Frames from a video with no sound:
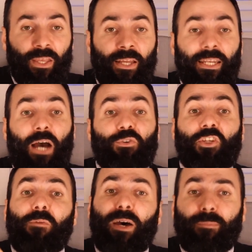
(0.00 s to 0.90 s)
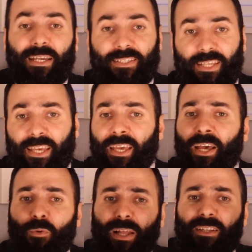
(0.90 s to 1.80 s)
Now, someone might say,
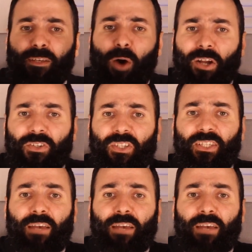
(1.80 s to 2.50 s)
well, democracies